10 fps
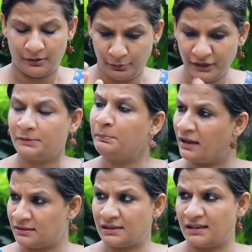with
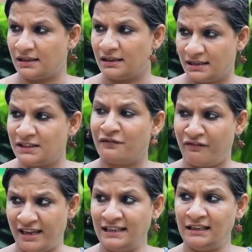plastic is
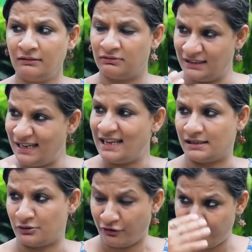fairly
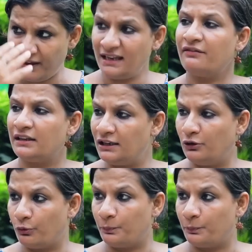less or very, very low.